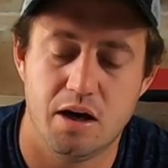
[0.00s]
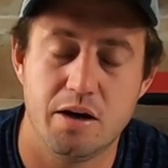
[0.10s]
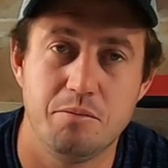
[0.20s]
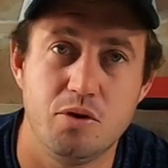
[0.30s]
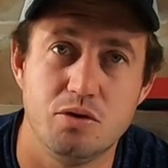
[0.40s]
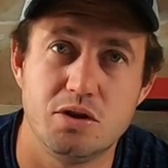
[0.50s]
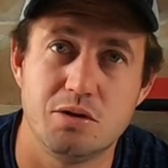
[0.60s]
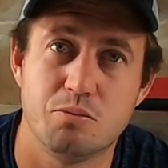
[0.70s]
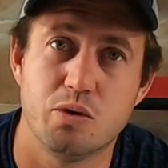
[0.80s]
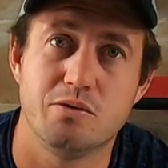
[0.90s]
I'm
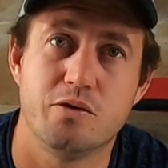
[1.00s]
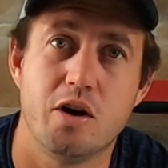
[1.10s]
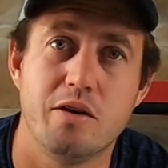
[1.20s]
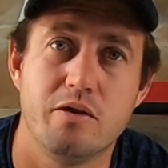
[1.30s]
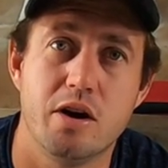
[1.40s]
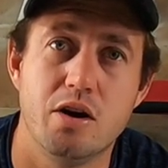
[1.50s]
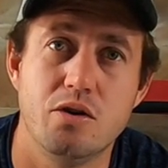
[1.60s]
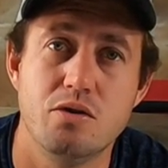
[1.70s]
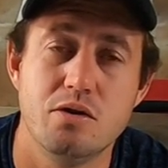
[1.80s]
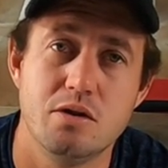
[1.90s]
using
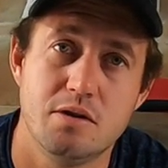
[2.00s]
0.50